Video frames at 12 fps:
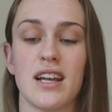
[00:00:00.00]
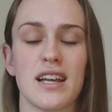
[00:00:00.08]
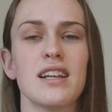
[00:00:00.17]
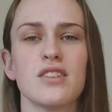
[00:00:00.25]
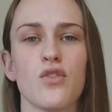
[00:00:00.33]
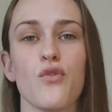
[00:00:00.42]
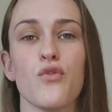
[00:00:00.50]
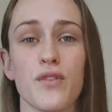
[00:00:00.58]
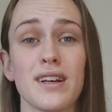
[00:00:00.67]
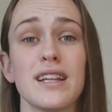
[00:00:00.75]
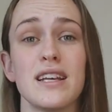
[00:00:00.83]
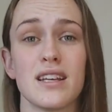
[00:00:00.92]
Like, it is a
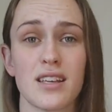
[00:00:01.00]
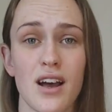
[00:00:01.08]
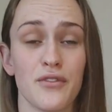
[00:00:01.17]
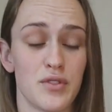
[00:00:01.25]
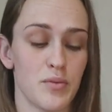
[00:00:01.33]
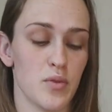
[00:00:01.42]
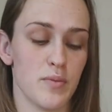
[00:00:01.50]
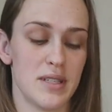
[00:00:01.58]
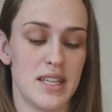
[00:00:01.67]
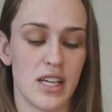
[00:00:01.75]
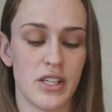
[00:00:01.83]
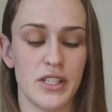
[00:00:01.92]
really comfortable
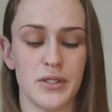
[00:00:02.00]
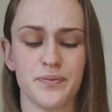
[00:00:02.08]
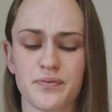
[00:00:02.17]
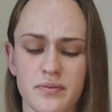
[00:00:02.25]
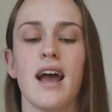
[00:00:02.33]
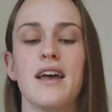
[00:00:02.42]
material.